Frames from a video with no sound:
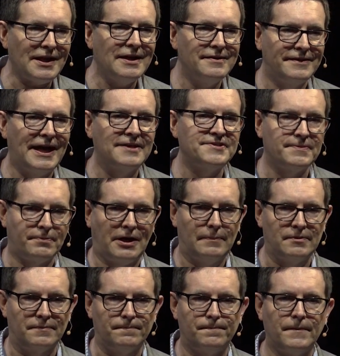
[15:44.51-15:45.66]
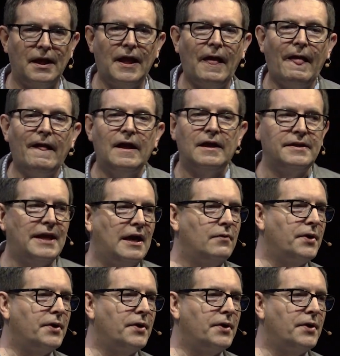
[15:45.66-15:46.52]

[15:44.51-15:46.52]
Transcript: That's a problem. Now,